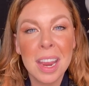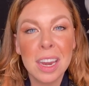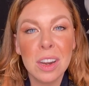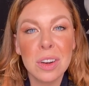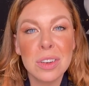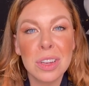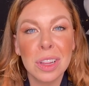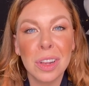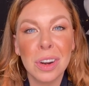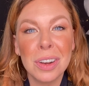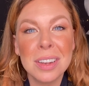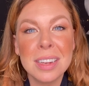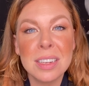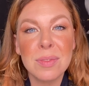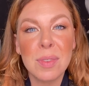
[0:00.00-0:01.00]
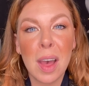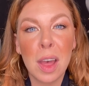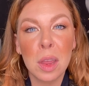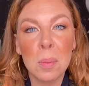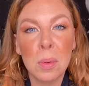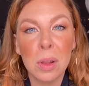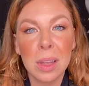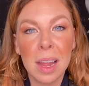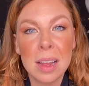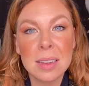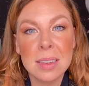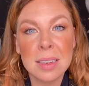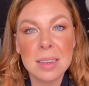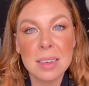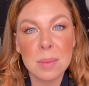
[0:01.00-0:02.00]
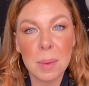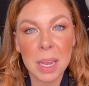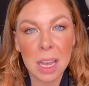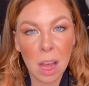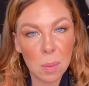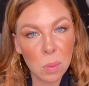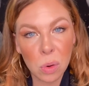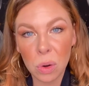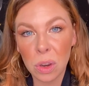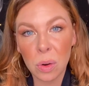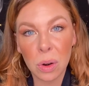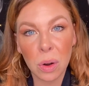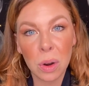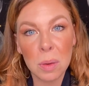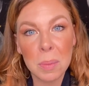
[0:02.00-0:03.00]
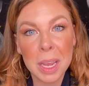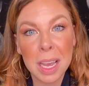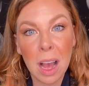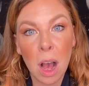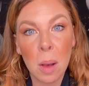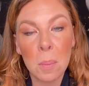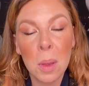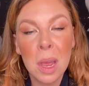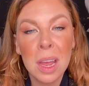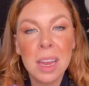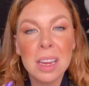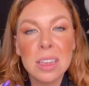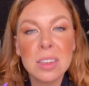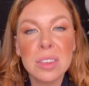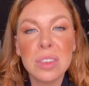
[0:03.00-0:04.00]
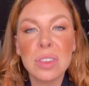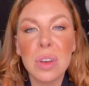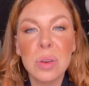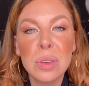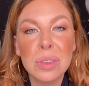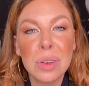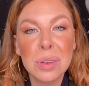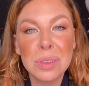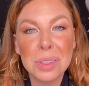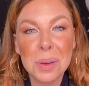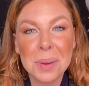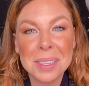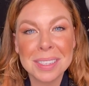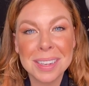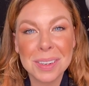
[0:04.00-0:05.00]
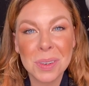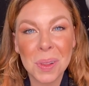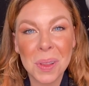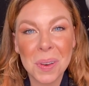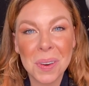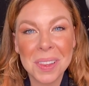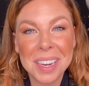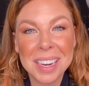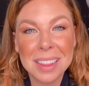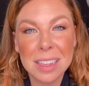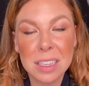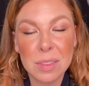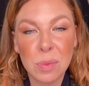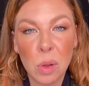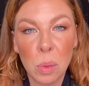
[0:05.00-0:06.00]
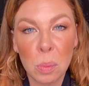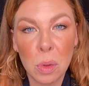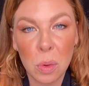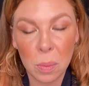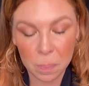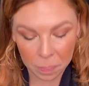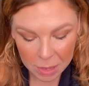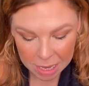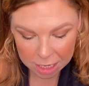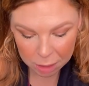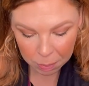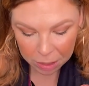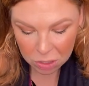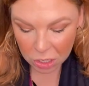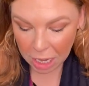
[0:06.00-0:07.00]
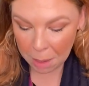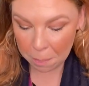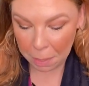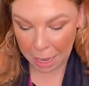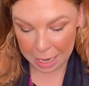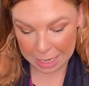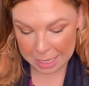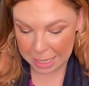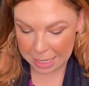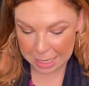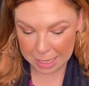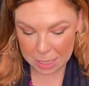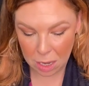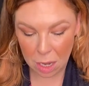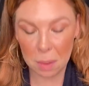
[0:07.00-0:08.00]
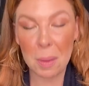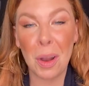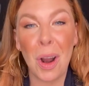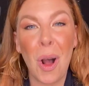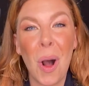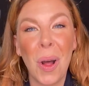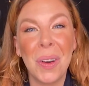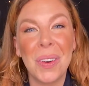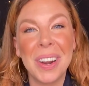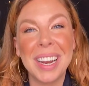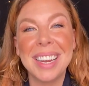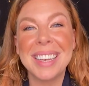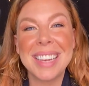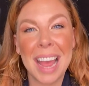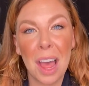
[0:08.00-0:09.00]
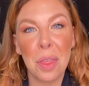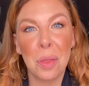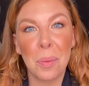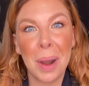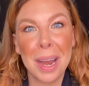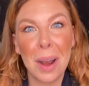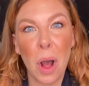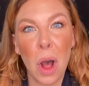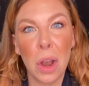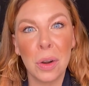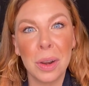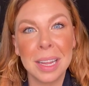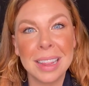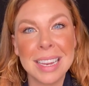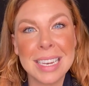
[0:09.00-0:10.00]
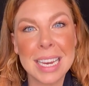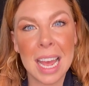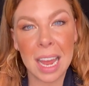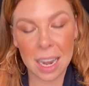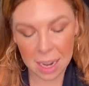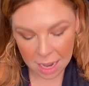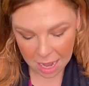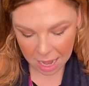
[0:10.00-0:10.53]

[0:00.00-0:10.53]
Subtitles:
here to learn these valuable lessons to become who you're going to become is so, so, so essential underneath this full moon. Especially in Pisces, it's all about honoring death, right? Honoring the dead,